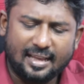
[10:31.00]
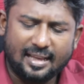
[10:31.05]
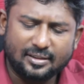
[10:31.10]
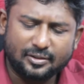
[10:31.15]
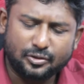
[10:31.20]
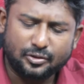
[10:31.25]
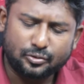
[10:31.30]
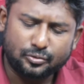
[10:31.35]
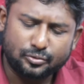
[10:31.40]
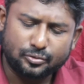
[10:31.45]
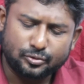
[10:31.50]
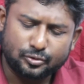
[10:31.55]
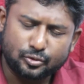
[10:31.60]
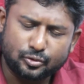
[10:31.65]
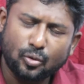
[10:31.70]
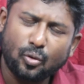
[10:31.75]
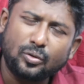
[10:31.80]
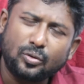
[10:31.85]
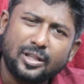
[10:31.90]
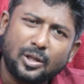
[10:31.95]

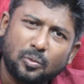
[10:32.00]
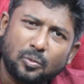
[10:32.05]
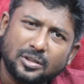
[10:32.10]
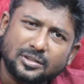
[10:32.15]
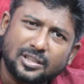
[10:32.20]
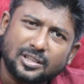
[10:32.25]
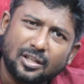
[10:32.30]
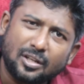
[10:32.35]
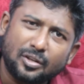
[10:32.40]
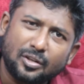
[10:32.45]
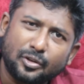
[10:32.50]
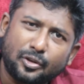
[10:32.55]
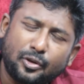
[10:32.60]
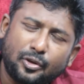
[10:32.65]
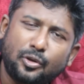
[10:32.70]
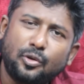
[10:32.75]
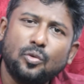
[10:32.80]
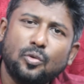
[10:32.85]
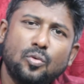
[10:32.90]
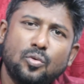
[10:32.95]
So there was a
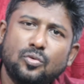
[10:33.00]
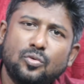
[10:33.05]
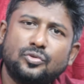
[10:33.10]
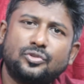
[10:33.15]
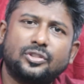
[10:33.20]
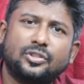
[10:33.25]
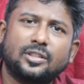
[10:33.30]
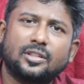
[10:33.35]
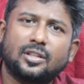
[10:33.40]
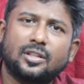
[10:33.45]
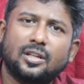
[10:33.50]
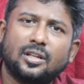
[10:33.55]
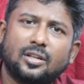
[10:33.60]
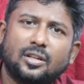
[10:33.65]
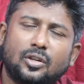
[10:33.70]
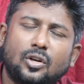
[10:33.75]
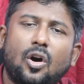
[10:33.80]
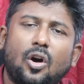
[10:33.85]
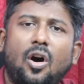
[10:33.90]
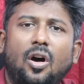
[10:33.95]
huge
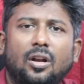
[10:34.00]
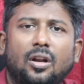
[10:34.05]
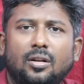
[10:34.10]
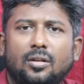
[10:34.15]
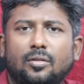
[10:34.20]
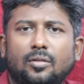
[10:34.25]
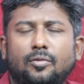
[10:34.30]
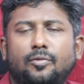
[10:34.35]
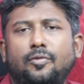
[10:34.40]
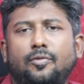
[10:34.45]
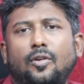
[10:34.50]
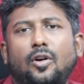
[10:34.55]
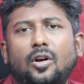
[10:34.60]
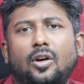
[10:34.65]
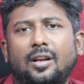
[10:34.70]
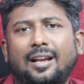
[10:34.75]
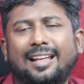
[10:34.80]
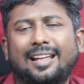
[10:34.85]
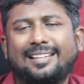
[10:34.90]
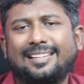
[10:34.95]
call
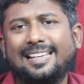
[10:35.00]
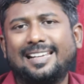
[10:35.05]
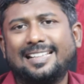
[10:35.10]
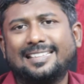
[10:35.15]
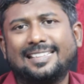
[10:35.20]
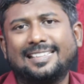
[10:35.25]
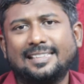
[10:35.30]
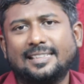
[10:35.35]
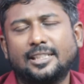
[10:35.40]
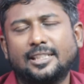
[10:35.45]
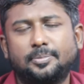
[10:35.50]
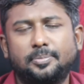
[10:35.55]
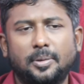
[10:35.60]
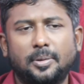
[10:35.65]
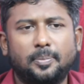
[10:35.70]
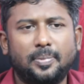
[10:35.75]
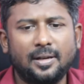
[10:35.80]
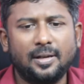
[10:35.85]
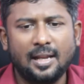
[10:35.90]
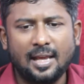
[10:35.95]
for releasing these
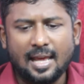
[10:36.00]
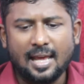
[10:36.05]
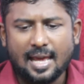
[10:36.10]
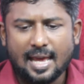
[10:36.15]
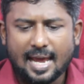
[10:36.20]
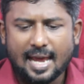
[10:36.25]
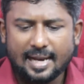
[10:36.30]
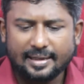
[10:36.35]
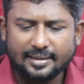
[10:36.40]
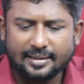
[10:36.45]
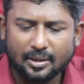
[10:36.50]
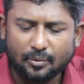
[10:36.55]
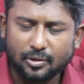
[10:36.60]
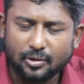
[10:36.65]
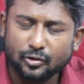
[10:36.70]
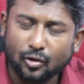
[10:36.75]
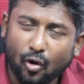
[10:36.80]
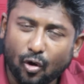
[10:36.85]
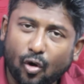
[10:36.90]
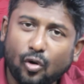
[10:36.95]
people, and there
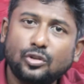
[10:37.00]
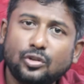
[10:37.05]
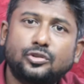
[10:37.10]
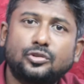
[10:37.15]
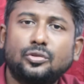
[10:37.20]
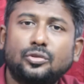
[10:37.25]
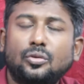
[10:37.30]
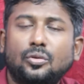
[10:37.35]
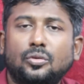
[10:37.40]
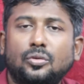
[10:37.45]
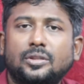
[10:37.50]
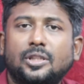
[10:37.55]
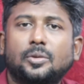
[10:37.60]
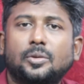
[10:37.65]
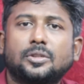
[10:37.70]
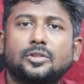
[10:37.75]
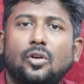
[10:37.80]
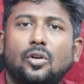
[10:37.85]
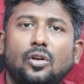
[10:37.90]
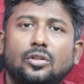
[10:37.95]
was
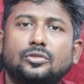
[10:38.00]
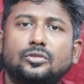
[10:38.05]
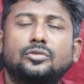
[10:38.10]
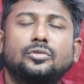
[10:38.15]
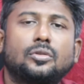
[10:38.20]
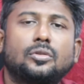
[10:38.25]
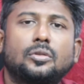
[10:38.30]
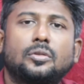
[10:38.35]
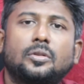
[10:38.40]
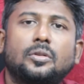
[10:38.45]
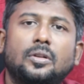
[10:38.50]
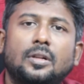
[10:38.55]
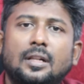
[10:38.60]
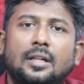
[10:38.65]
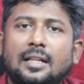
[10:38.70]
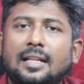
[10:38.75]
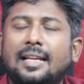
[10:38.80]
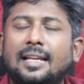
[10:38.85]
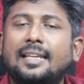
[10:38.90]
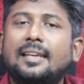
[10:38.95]
also
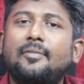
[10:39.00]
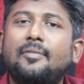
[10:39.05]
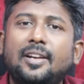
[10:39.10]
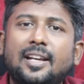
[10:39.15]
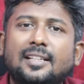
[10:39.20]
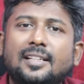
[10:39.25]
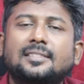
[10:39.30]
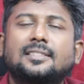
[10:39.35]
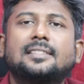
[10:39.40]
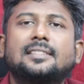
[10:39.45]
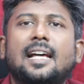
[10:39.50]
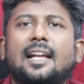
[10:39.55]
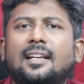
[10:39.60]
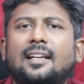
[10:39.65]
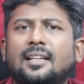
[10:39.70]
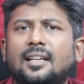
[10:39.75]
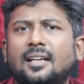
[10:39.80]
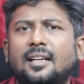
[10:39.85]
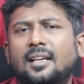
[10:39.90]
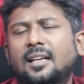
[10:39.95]
evidence
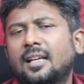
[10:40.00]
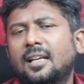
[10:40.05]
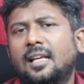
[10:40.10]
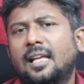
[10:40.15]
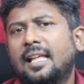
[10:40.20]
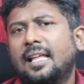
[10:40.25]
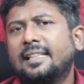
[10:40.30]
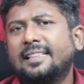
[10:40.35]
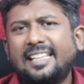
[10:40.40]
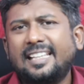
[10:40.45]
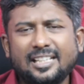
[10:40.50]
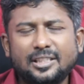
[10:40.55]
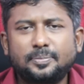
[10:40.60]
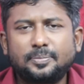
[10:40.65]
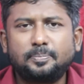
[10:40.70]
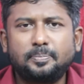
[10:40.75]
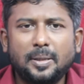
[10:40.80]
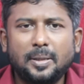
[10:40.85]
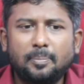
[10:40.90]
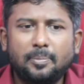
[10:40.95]
that these
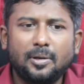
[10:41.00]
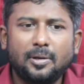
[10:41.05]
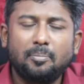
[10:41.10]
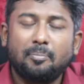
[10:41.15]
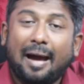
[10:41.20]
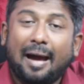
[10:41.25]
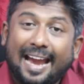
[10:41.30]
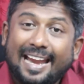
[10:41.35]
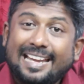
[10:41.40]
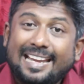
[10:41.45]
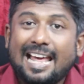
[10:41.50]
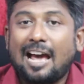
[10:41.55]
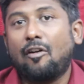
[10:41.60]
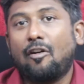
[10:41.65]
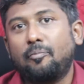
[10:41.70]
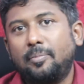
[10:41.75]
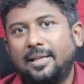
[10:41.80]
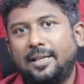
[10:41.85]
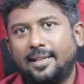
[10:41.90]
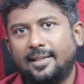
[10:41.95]
people might
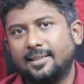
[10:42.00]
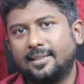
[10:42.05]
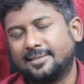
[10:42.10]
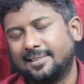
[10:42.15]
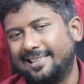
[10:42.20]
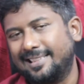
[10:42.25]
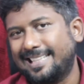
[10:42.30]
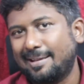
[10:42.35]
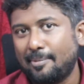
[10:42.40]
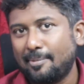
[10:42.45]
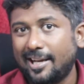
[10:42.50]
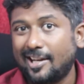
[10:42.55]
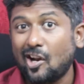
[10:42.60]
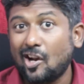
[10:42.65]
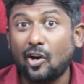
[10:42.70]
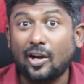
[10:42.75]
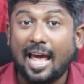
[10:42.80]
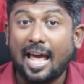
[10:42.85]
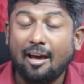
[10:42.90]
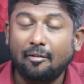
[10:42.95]
have been innocent. They might
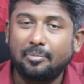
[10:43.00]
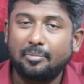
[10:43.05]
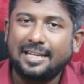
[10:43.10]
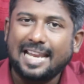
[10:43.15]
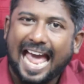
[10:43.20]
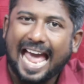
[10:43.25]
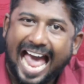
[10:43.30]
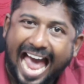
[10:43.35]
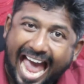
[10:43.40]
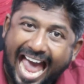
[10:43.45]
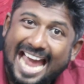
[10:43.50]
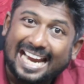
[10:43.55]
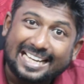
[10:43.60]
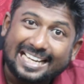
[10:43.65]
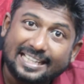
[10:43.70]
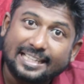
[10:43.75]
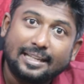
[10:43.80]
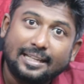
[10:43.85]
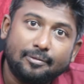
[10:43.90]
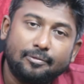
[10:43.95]
not have been
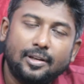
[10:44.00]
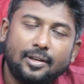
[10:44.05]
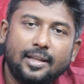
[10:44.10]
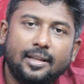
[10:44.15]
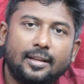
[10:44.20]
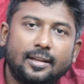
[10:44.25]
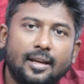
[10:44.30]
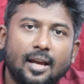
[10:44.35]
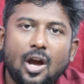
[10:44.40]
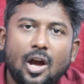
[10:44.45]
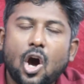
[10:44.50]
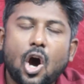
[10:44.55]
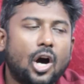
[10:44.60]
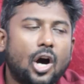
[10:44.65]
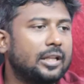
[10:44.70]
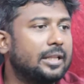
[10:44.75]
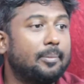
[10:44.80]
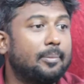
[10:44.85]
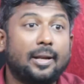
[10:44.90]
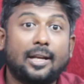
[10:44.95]
actively,
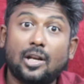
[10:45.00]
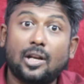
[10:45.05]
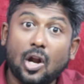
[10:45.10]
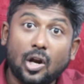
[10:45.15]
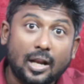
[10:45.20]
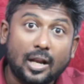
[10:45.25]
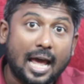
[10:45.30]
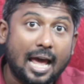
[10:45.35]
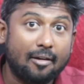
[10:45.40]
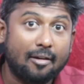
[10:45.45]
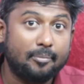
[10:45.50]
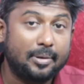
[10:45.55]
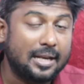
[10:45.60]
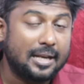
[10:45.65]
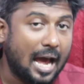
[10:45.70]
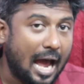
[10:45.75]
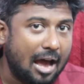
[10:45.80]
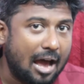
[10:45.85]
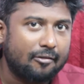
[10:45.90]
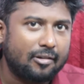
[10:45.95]
or they might not have
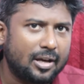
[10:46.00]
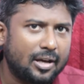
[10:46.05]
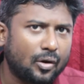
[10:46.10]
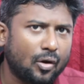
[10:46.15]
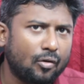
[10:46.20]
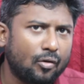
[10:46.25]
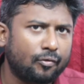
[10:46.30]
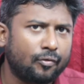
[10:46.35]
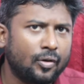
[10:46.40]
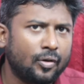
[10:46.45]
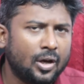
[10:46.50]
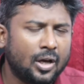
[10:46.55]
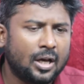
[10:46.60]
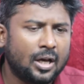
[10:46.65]
been aware of